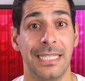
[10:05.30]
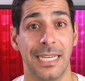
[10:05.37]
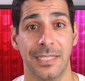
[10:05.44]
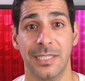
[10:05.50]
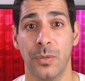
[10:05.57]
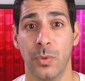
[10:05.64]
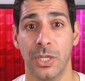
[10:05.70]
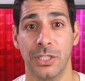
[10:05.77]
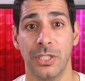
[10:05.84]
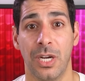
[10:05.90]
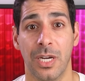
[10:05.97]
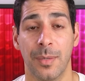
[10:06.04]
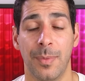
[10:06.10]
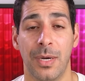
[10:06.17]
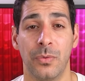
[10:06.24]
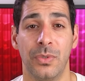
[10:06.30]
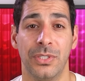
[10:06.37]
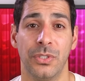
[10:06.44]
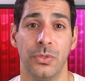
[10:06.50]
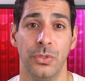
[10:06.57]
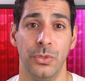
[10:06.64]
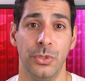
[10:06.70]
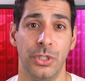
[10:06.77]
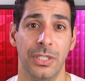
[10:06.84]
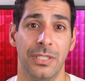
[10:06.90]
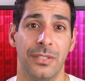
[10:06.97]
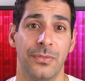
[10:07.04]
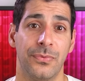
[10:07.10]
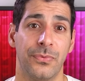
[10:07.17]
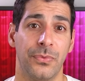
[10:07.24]
Next, I wanna talk about
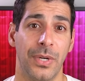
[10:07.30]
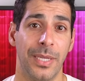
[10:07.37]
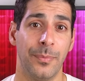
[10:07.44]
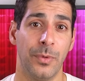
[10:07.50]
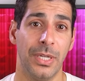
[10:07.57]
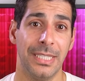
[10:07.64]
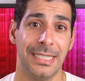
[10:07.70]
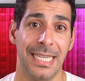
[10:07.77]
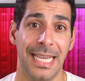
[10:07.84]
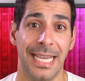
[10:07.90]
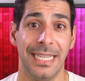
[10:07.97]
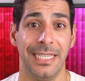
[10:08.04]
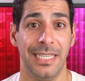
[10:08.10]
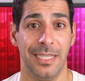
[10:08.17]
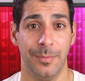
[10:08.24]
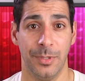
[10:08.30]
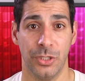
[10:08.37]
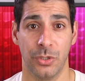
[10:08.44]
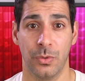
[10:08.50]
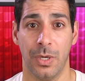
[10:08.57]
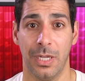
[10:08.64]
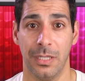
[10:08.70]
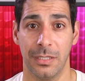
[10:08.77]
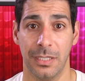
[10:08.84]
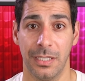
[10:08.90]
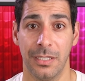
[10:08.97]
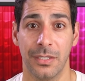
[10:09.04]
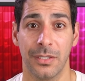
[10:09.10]
resolution, frame rate, and image quality.